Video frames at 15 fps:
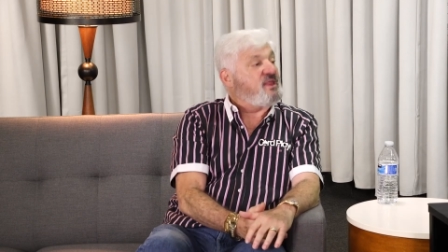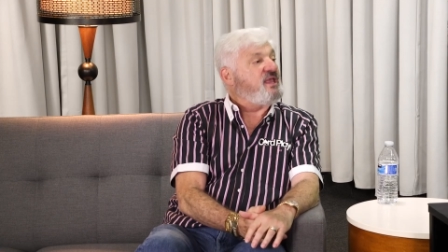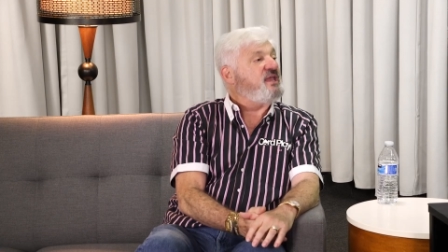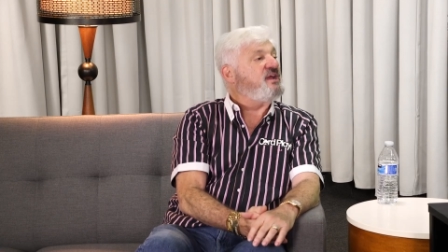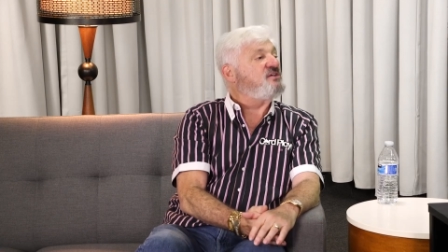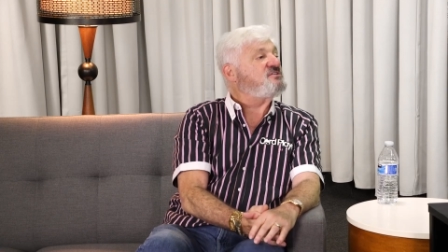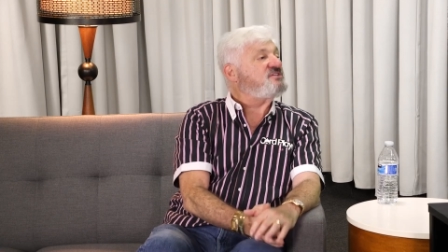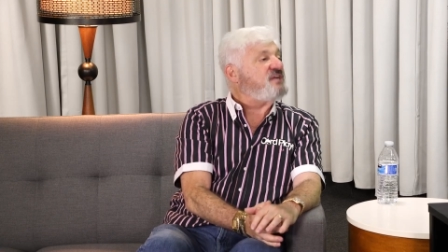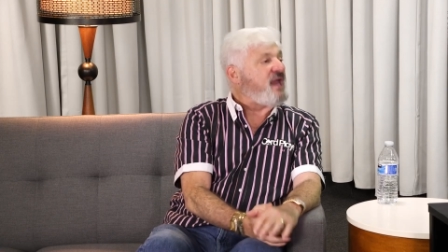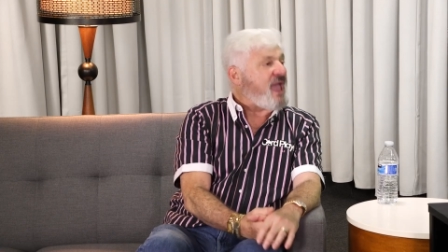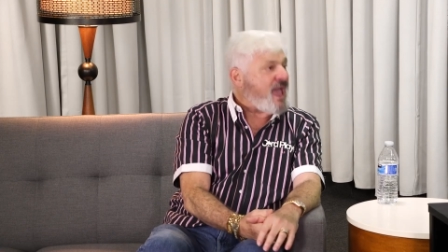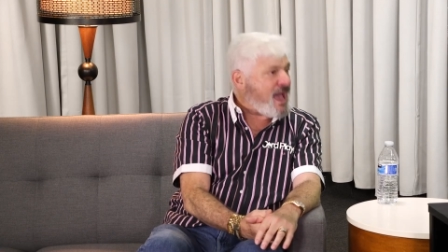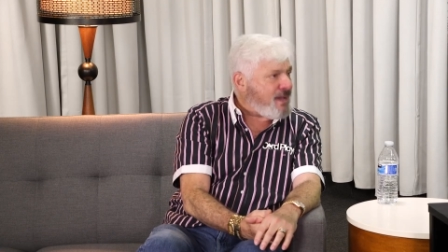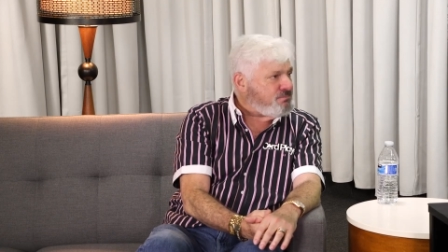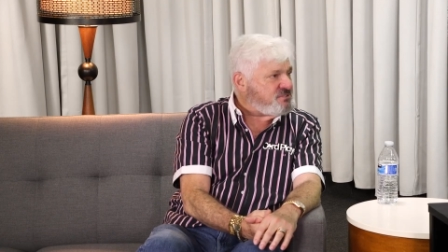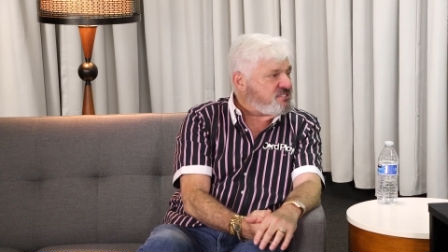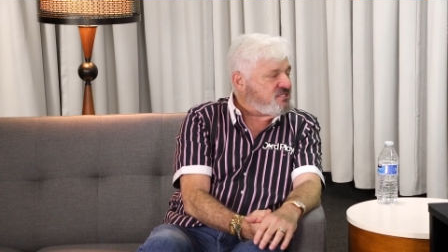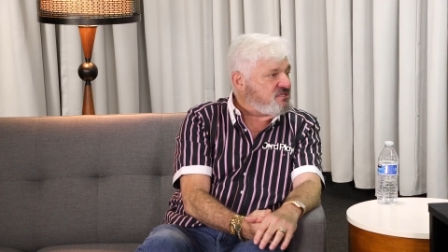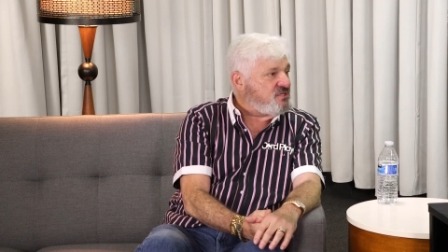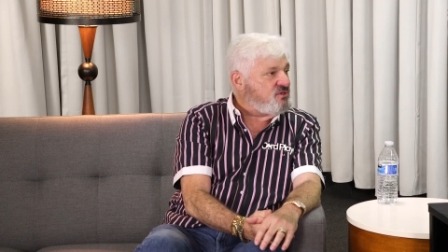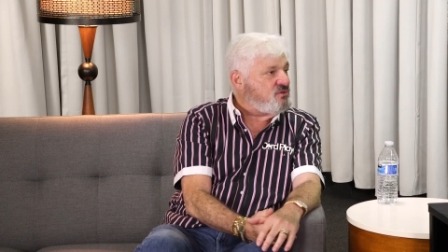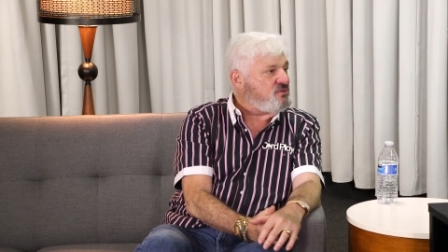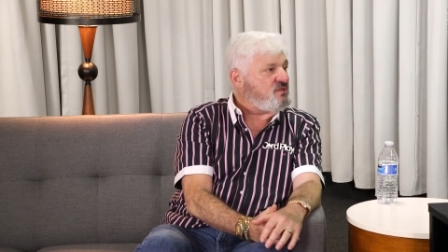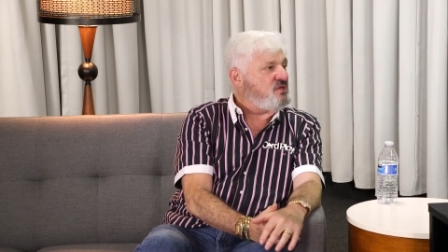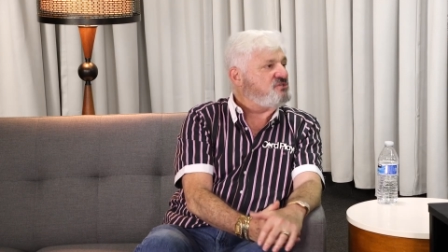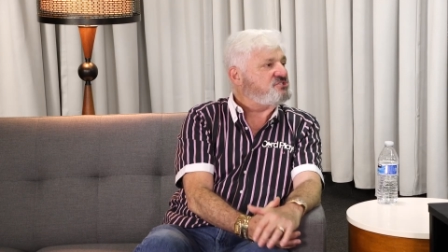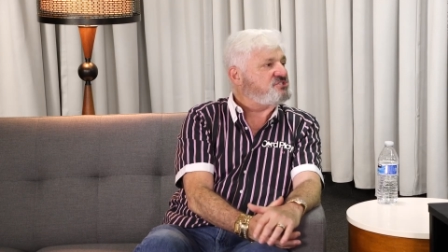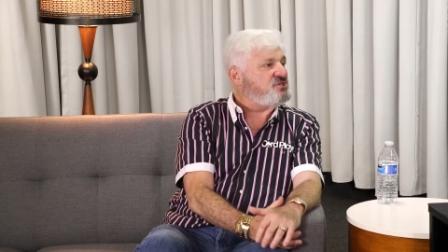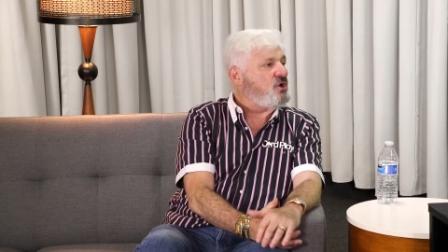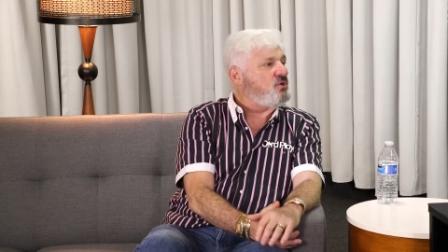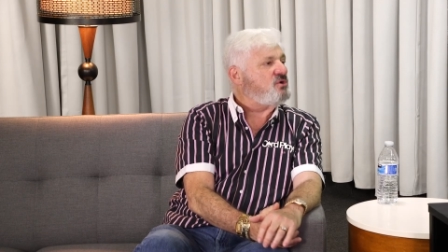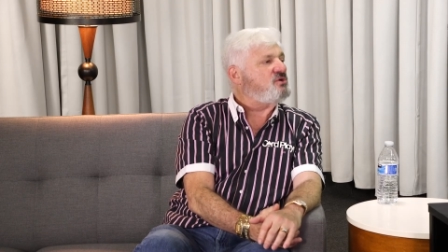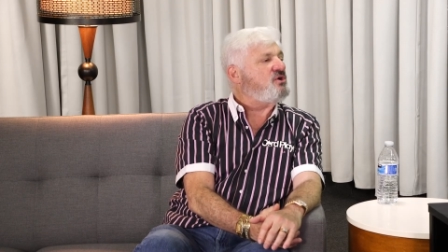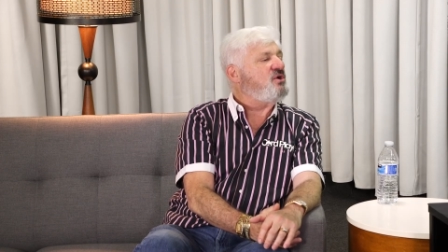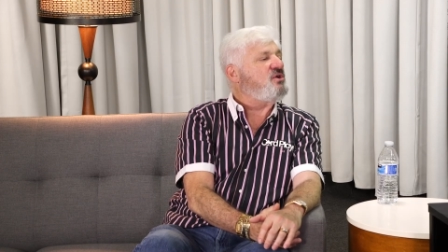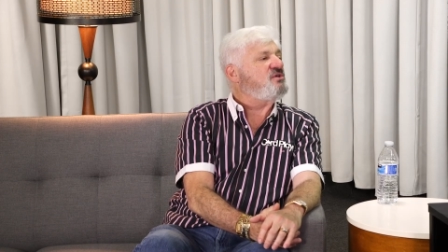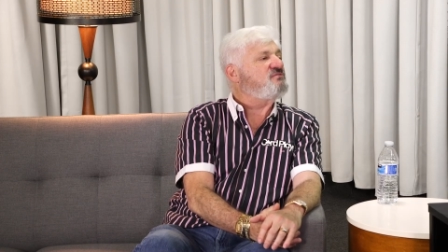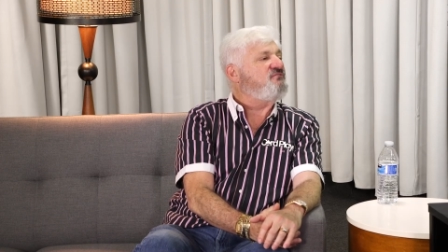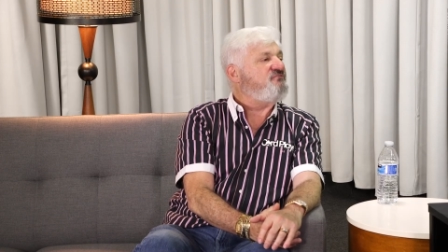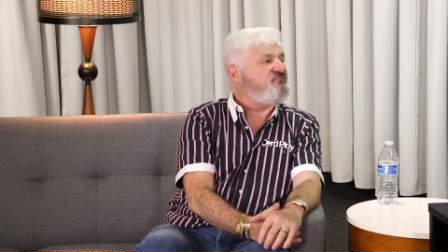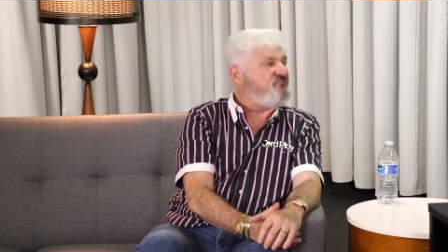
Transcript: Here's an absolute stone cold